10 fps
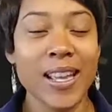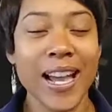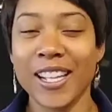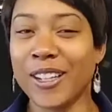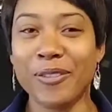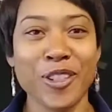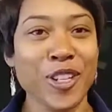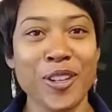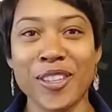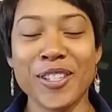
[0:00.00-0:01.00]
I'd love to show
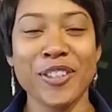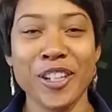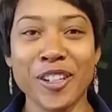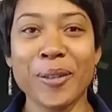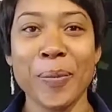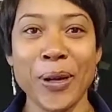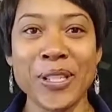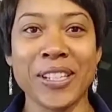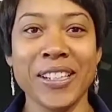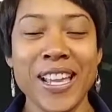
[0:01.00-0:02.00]
you this vehicle in
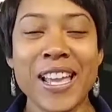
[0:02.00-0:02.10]
person.